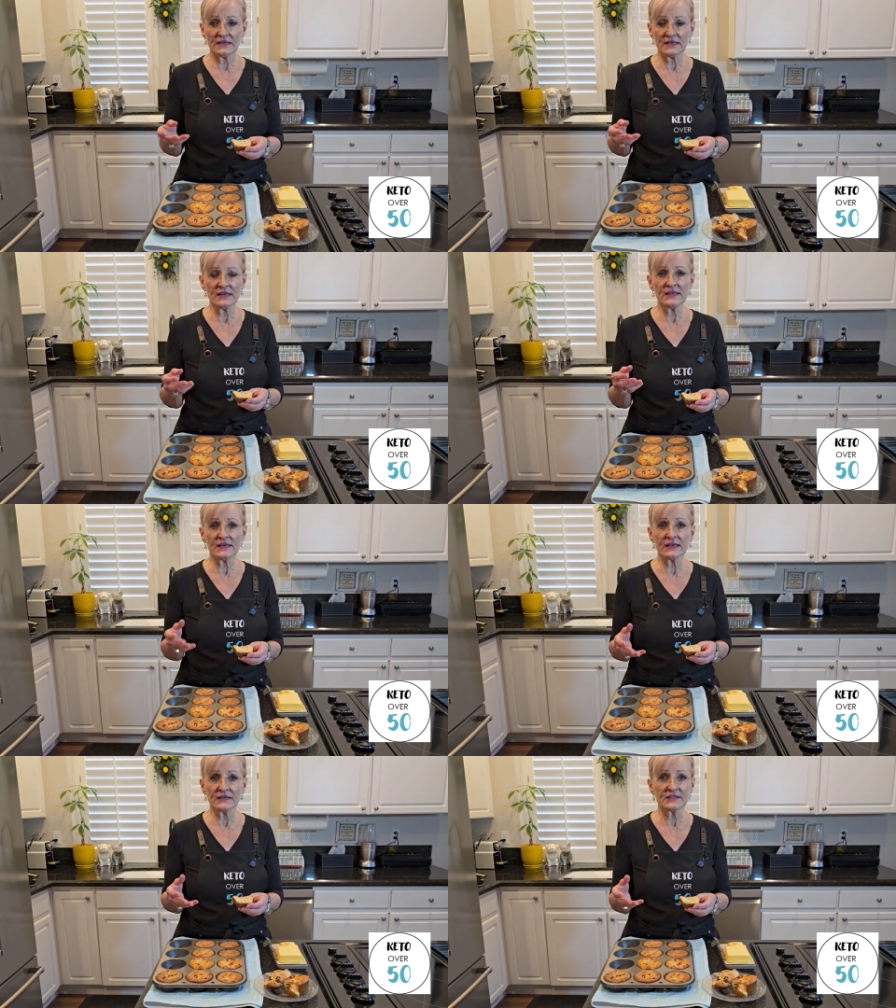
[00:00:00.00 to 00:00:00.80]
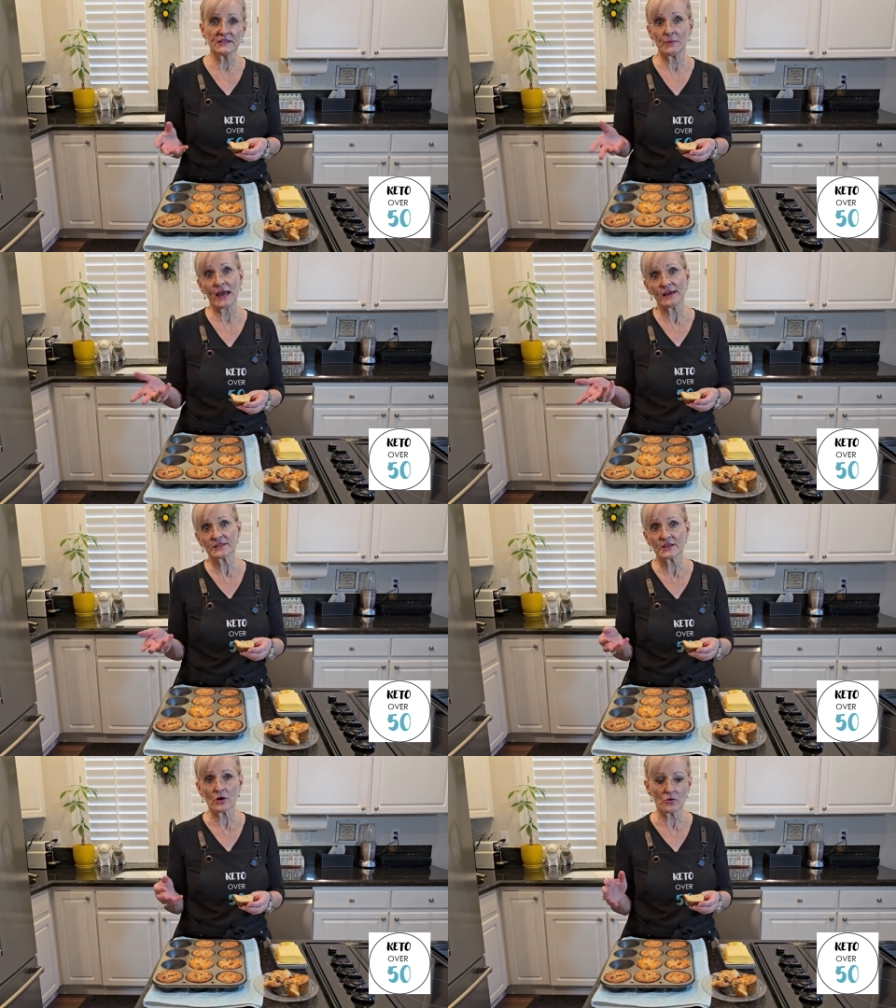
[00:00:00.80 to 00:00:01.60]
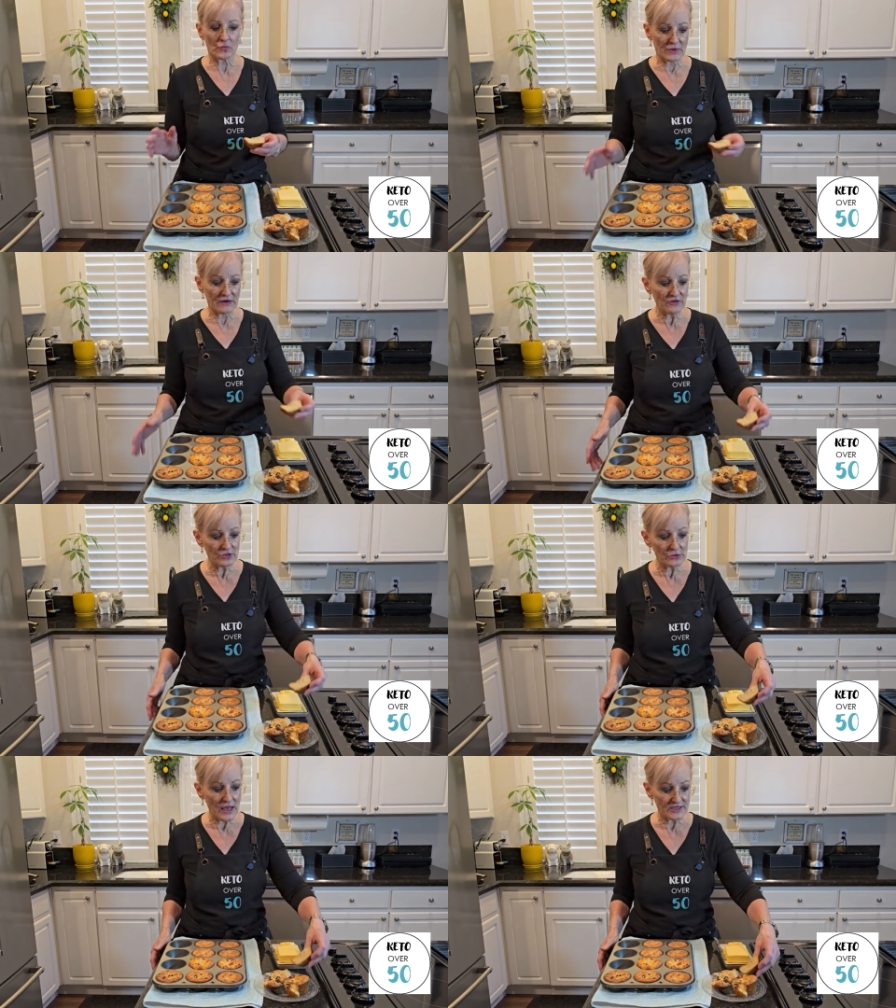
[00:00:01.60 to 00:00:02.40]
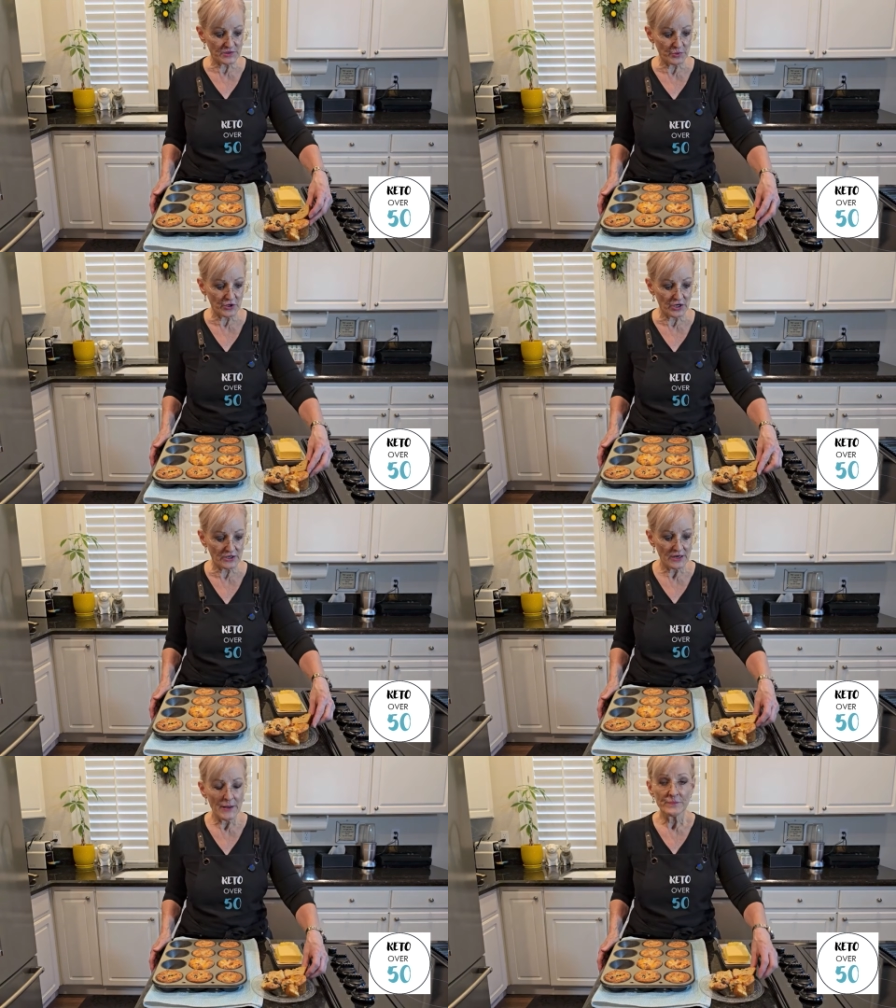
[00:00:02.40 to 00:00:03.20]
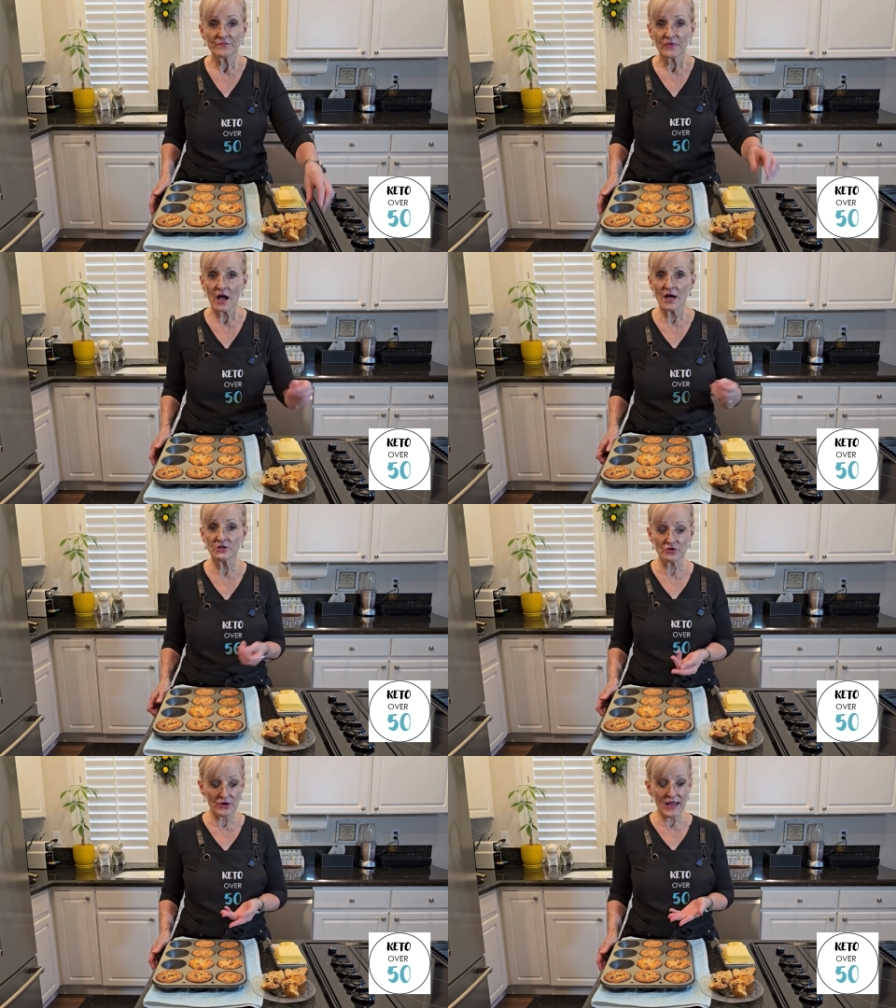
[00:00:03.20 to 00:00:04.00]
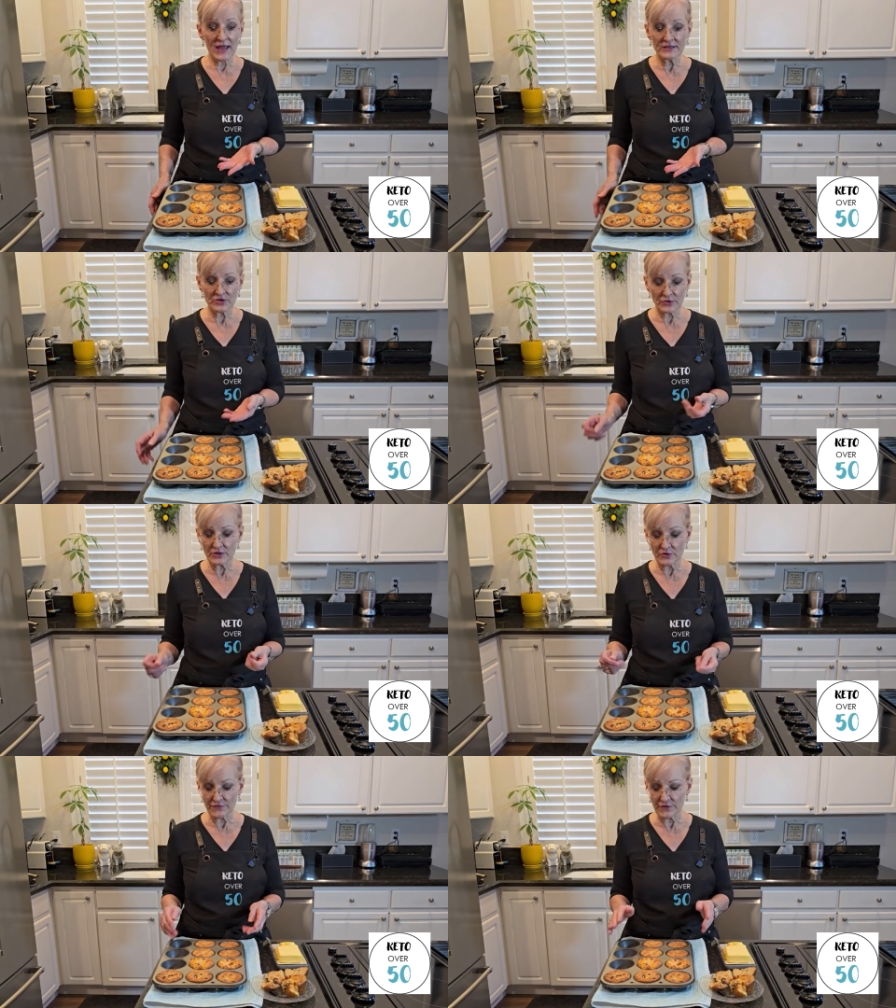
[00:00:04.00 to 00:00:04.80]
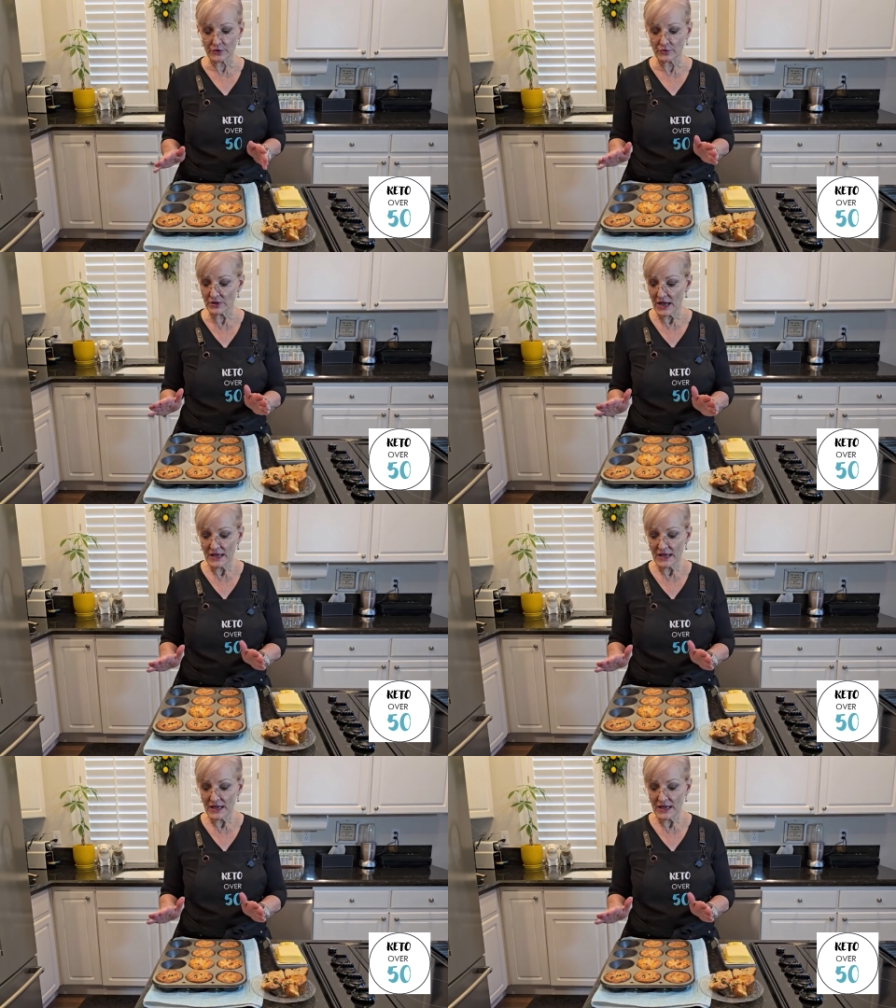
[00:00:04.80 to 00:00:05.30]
anything else, Tabasco, whatever you like to put on your eggs or in your food.